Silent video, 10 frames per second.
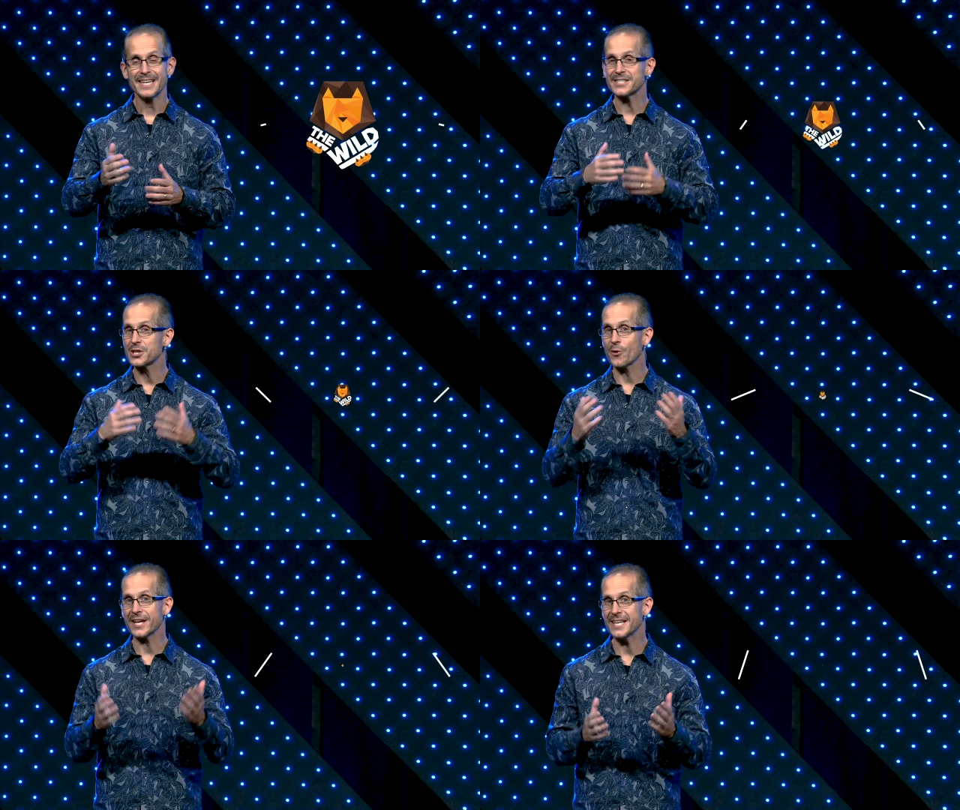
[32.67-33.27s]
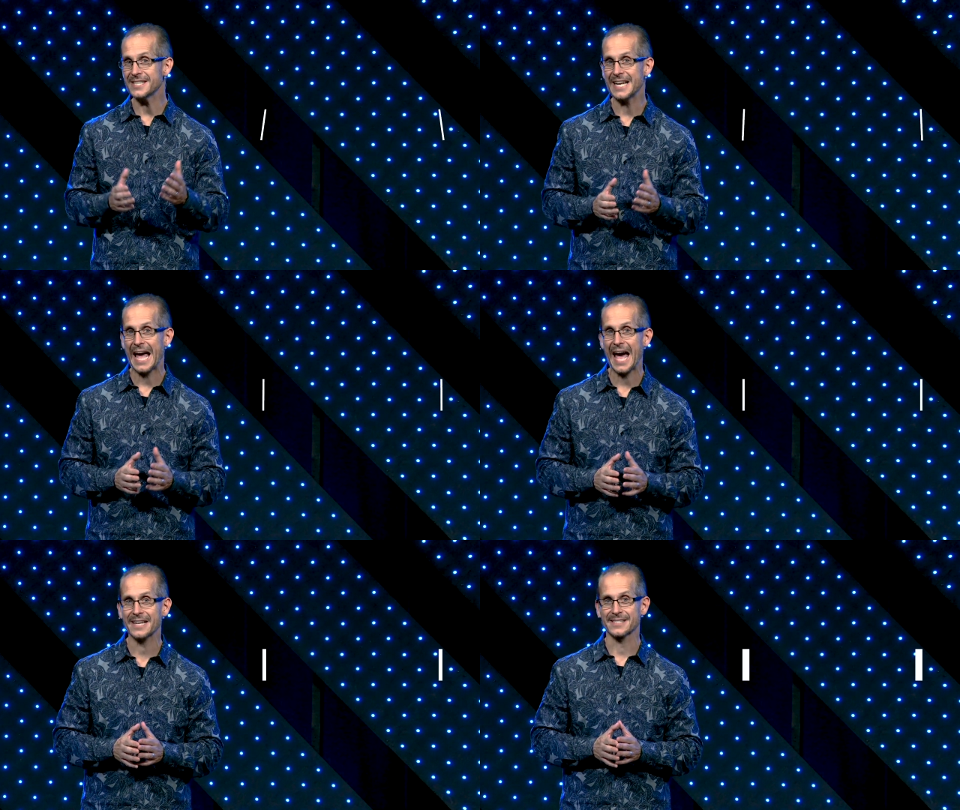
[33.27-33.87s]
It's so easy
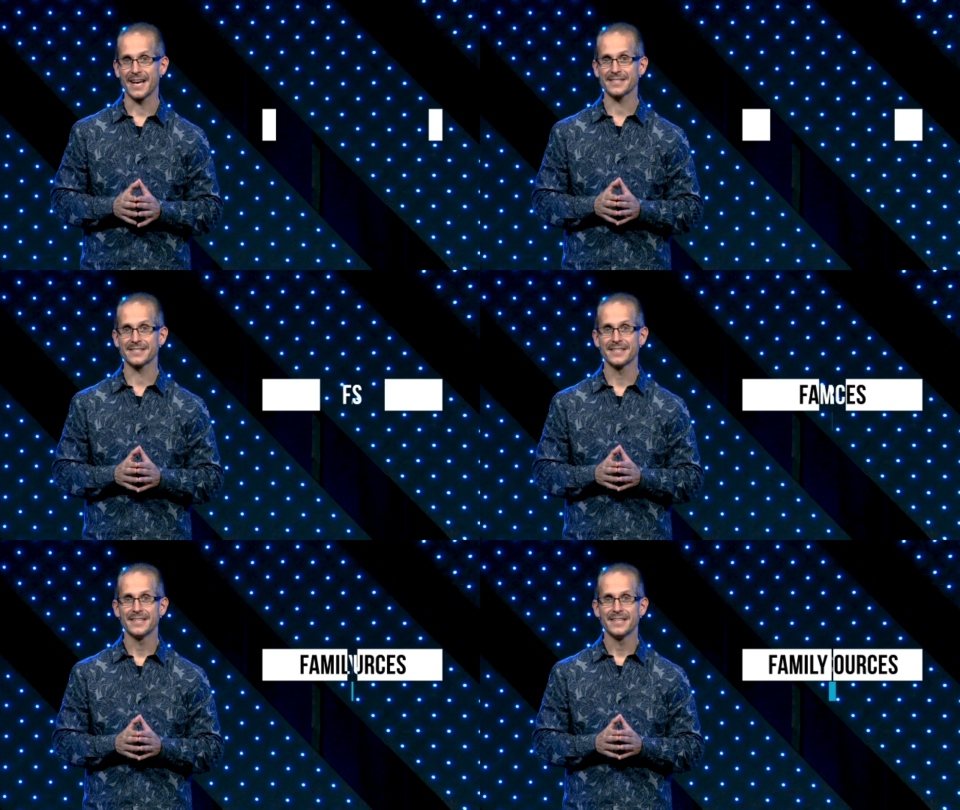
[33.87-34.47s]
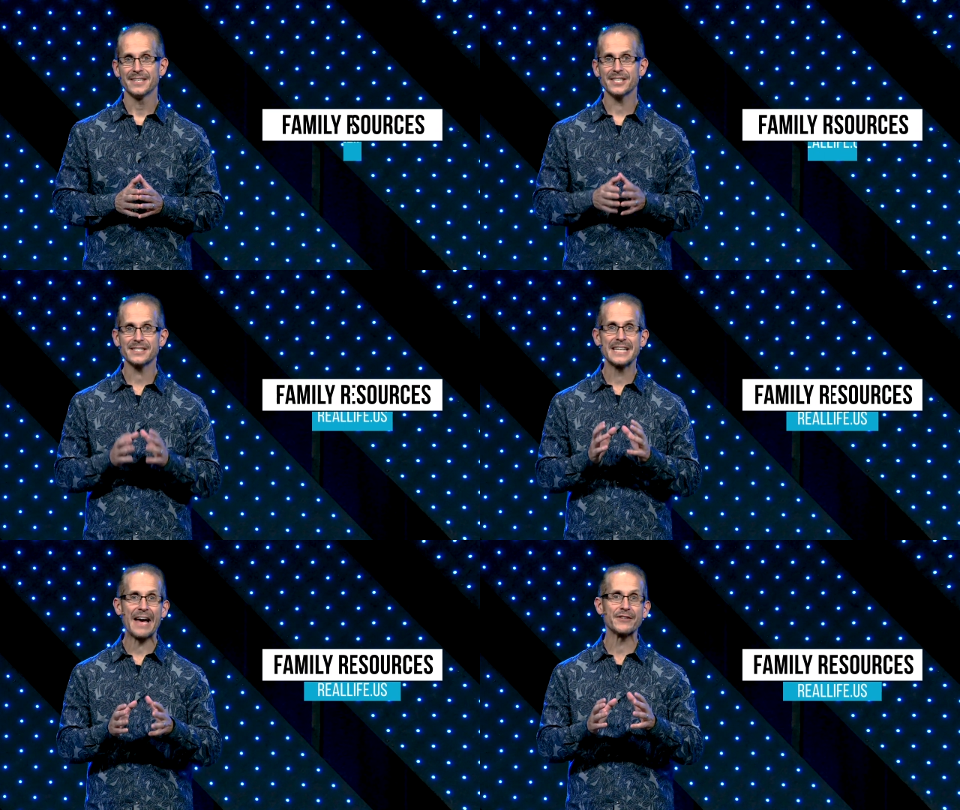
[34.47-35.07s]
to access.
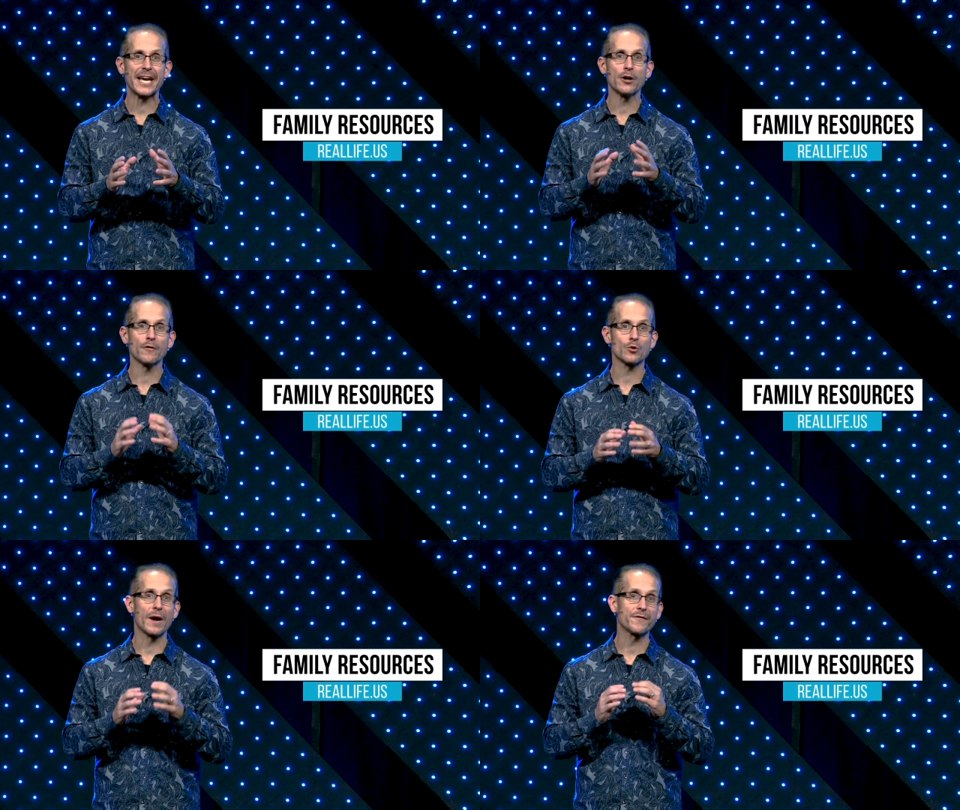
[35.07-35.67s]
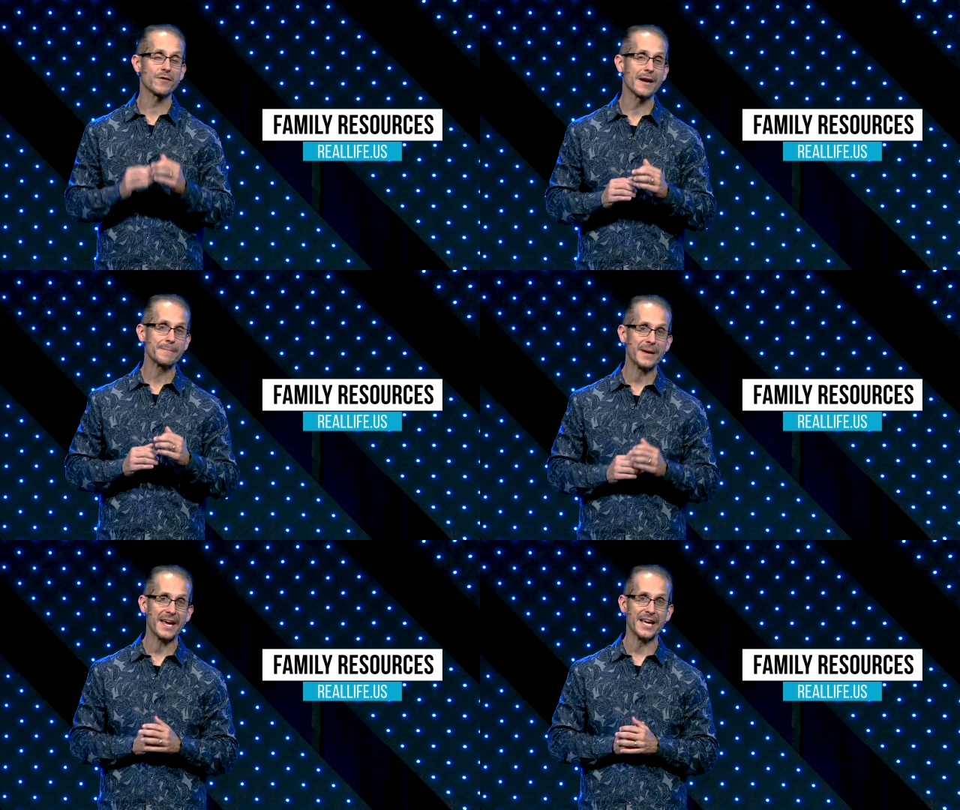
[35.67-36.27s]
Just navigate over to our
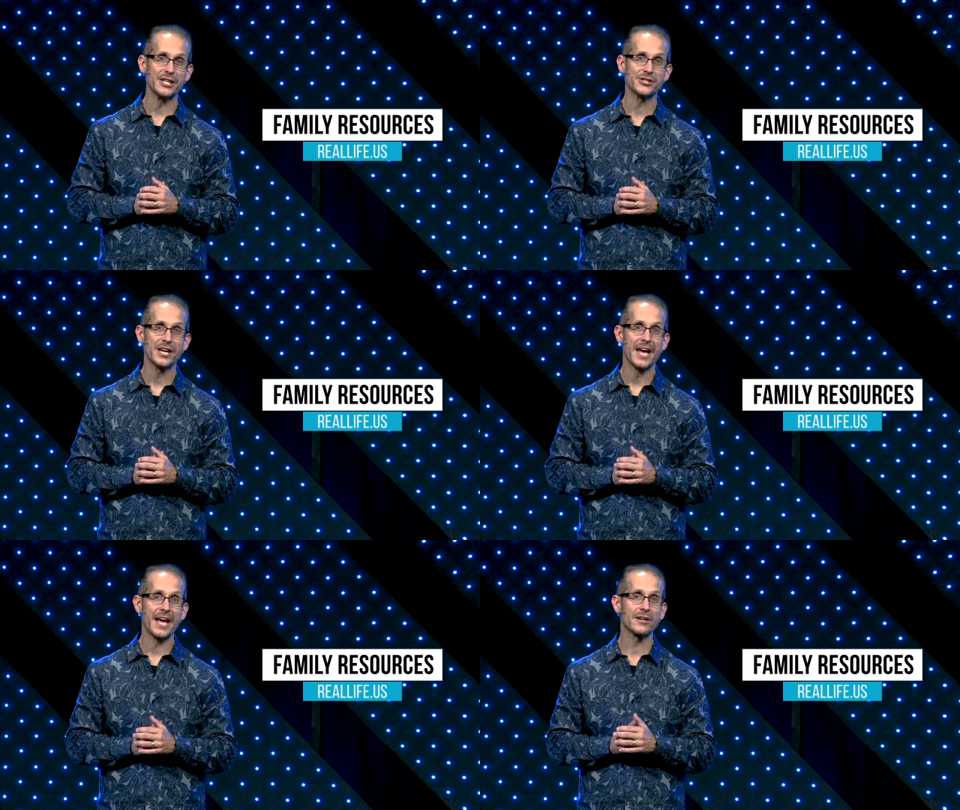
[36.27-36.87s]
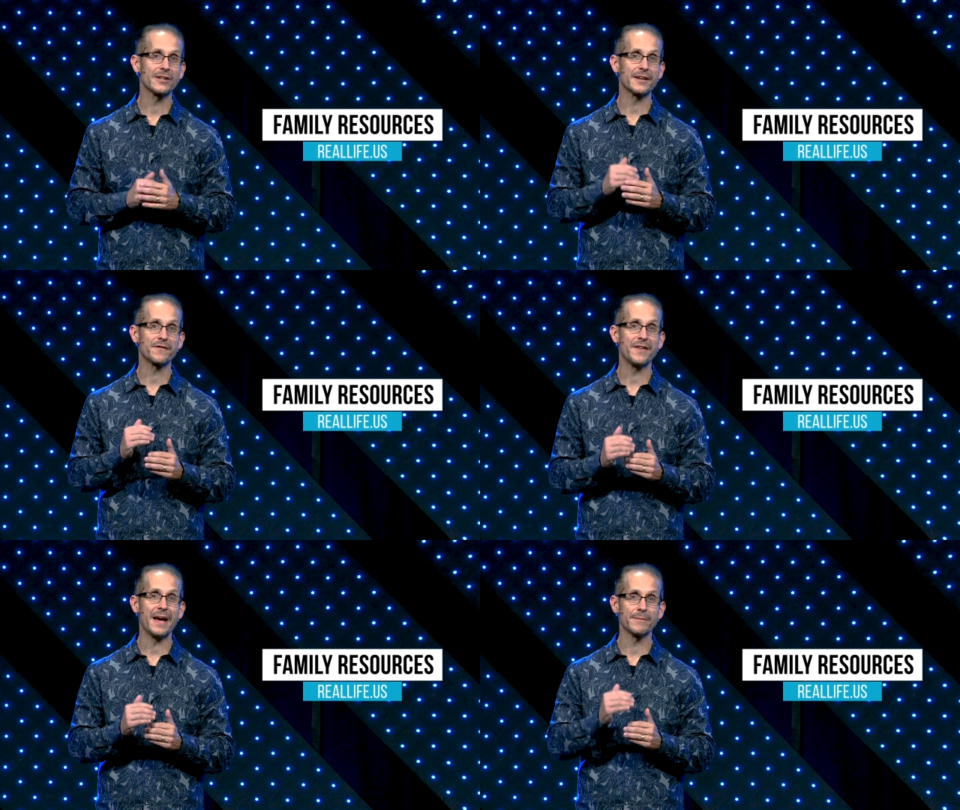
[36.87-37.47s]
front page and click
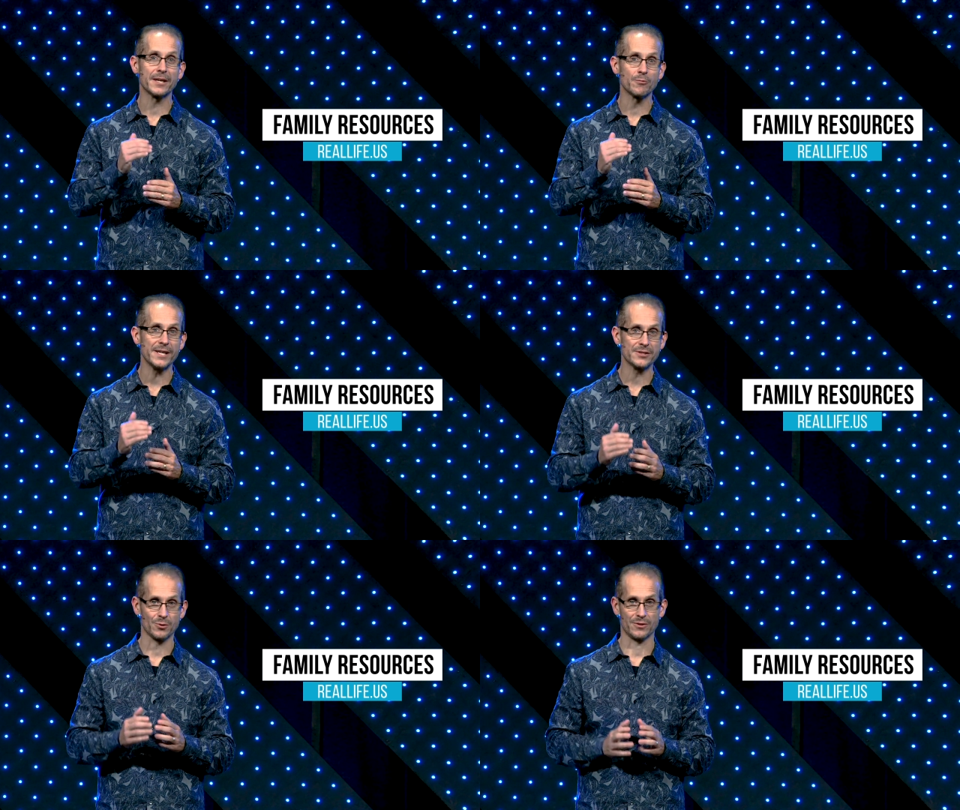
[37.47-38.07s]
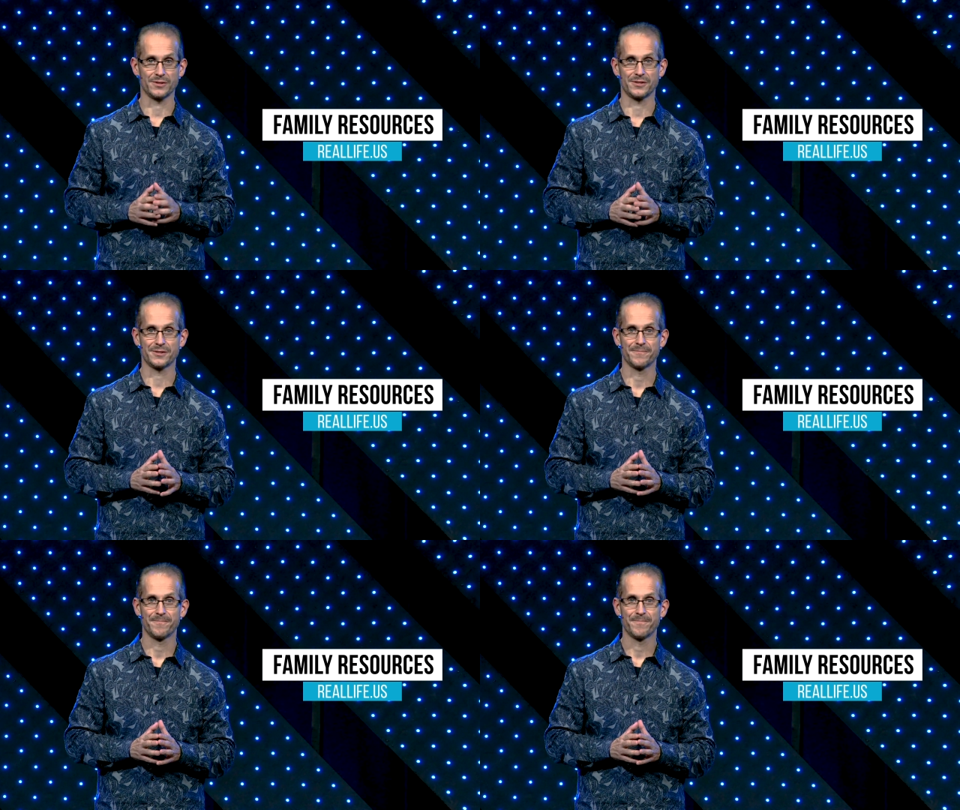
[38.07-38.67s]
Family
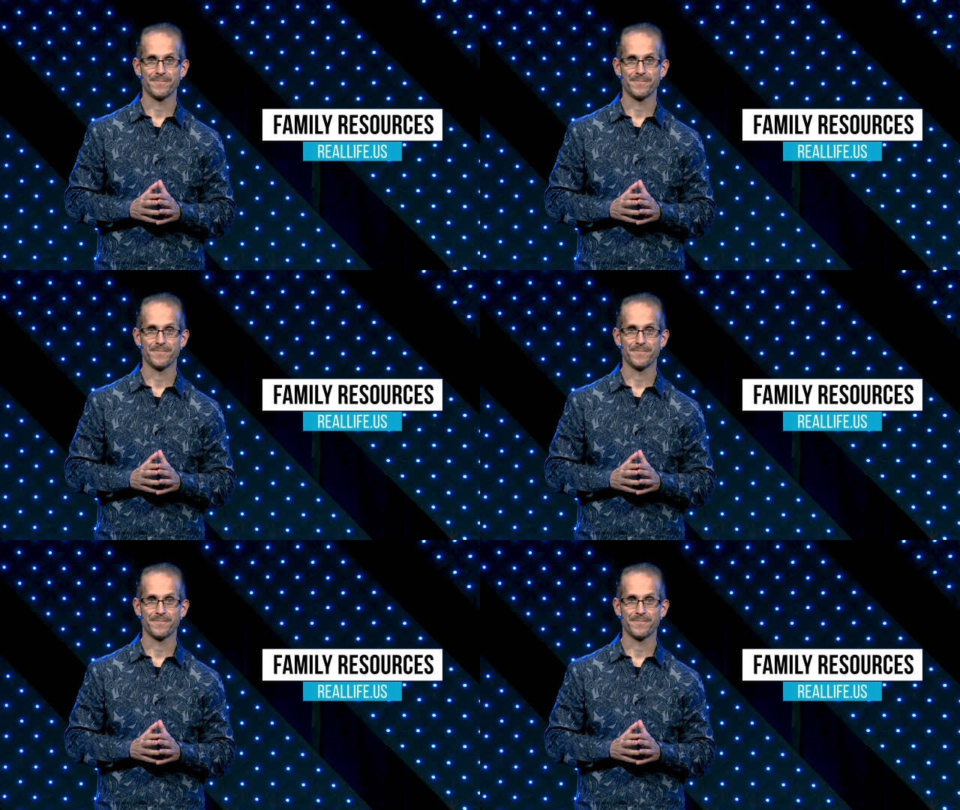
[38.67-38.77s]
Resources.